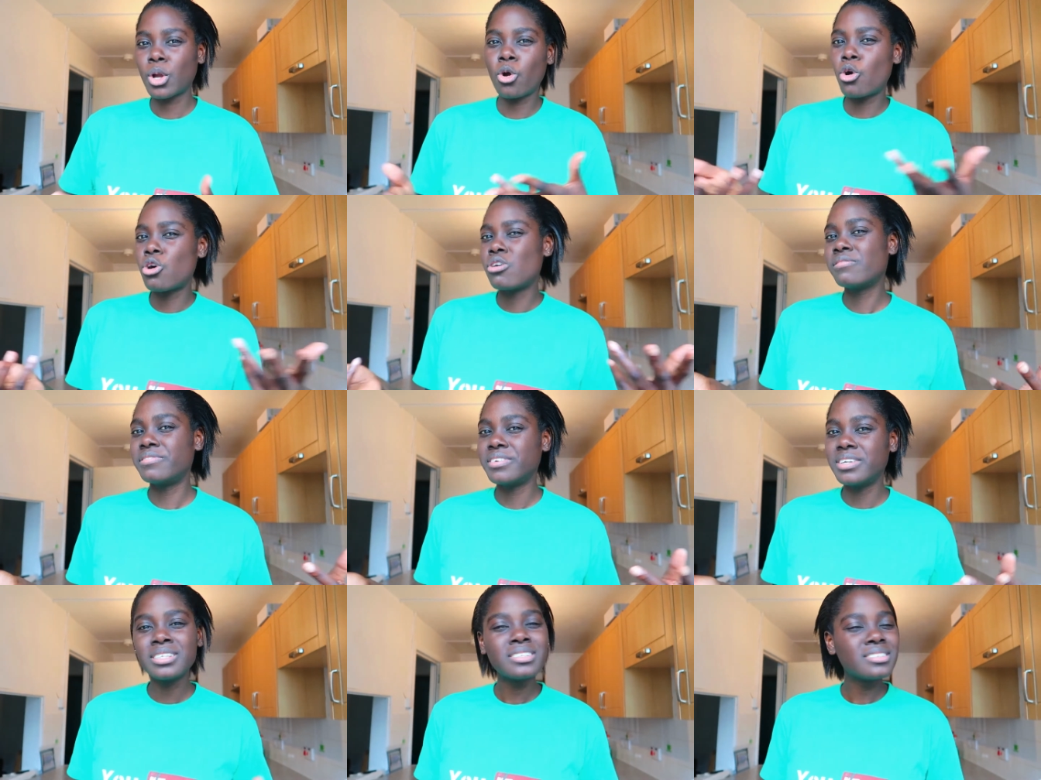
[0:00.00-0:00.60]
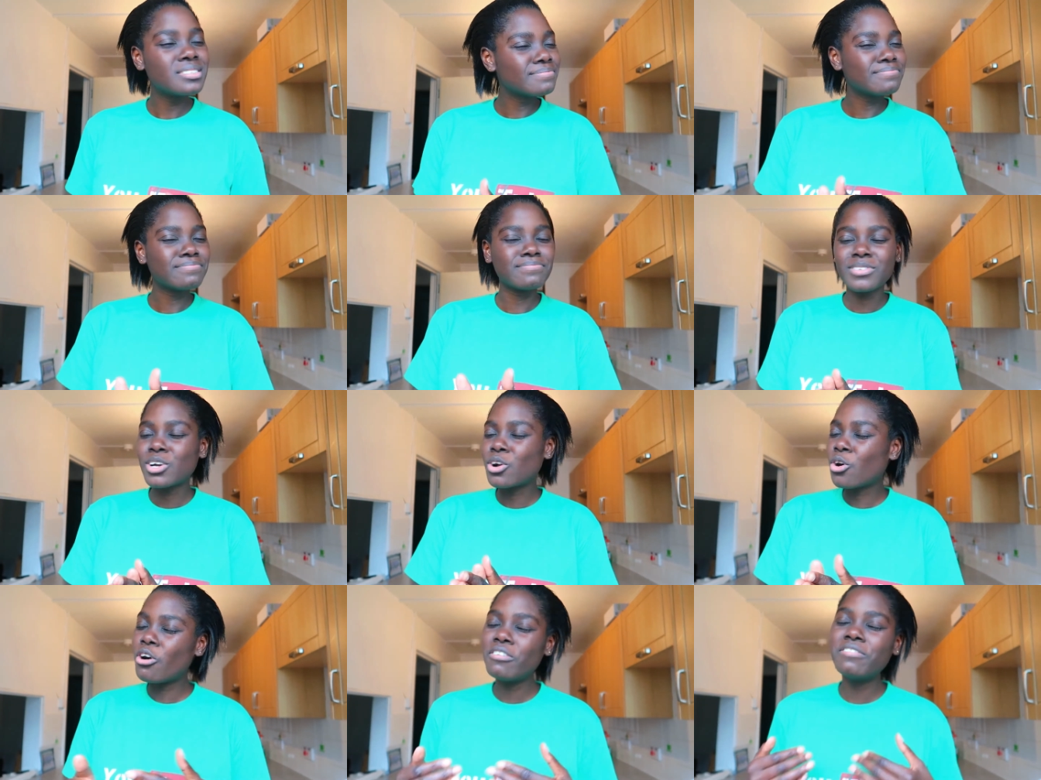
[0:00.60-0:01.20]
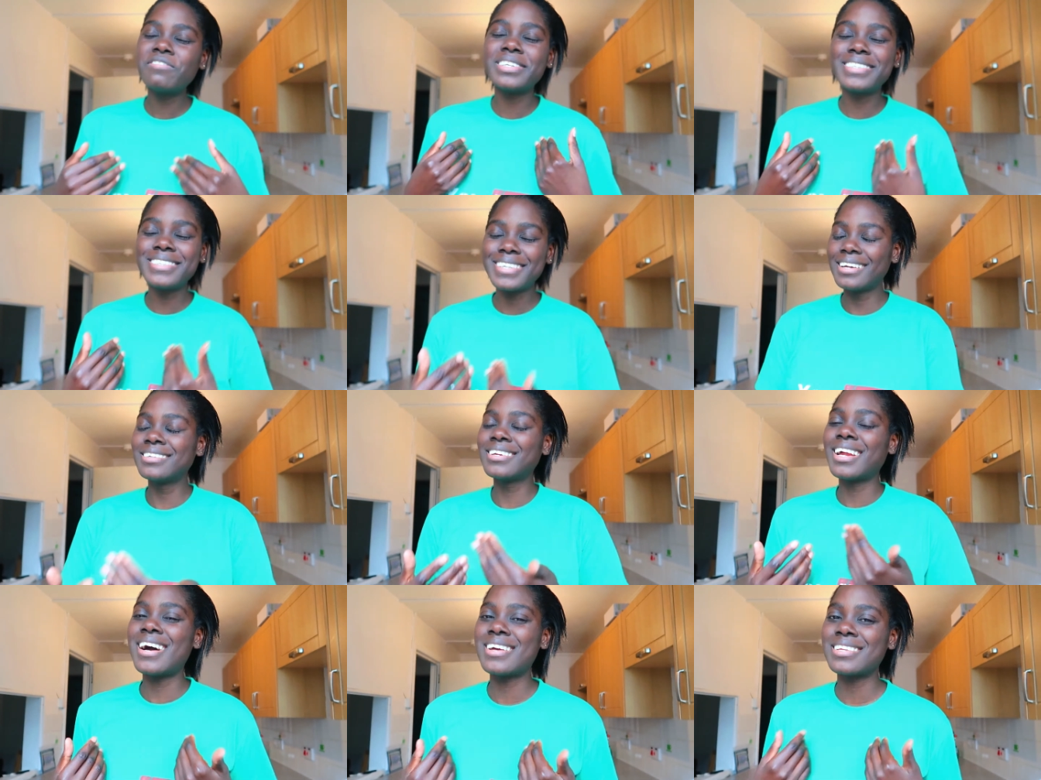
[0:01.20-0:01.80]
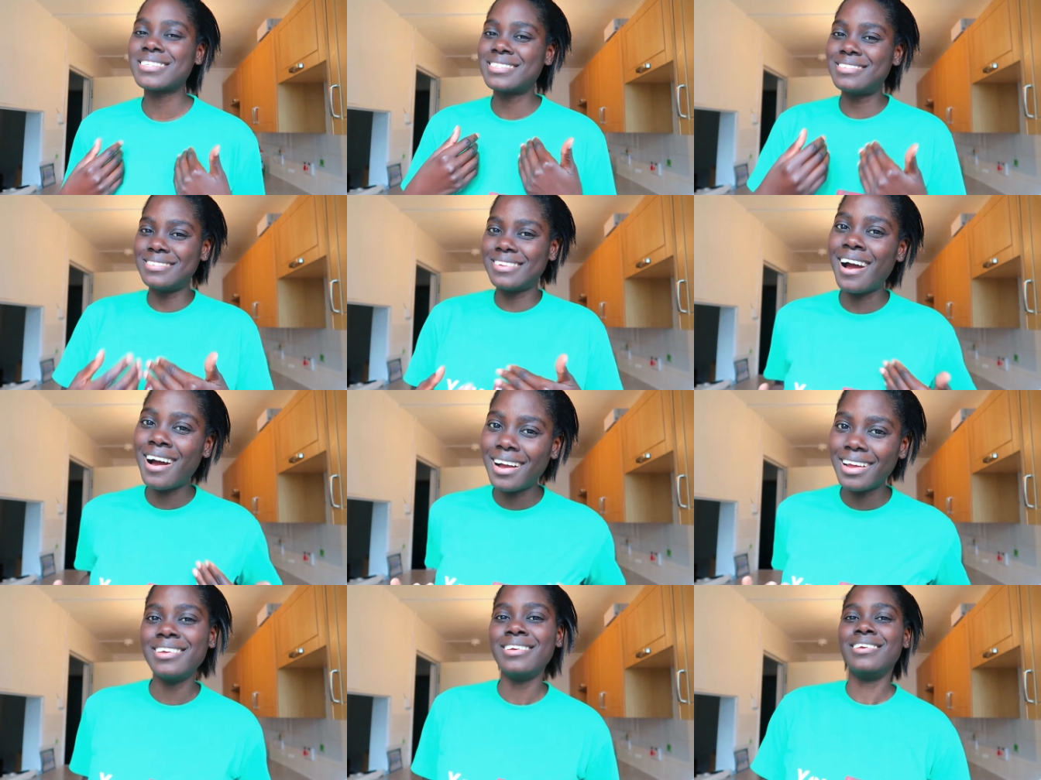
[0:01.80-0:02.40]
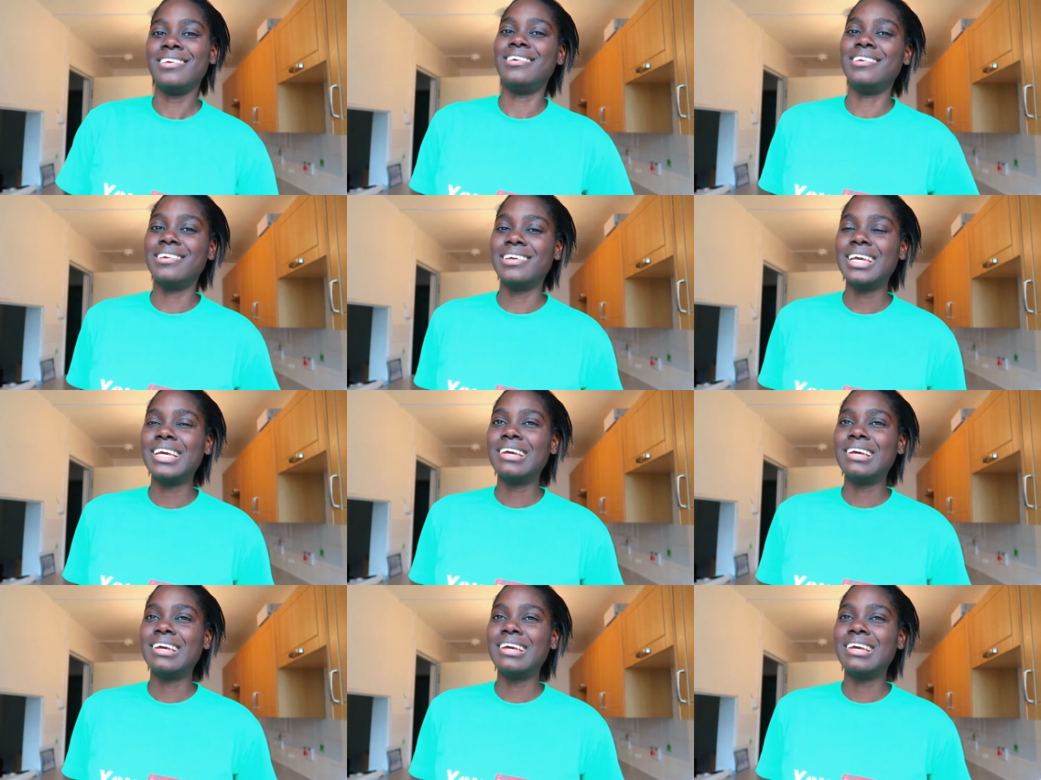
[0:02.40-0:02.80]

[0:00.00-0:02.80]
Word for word: COVID COVID done us dirty